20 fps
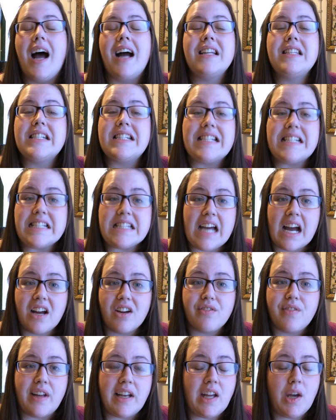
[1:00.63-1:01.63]
I did an
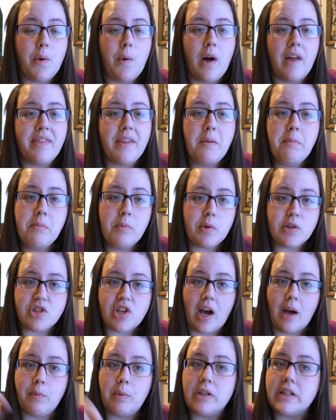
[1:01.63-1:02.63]
entire video on them,
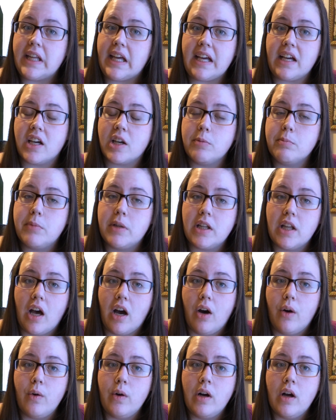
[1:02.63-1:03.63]
which I will link
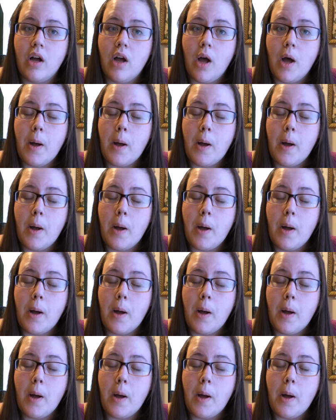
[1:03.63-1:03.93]
below.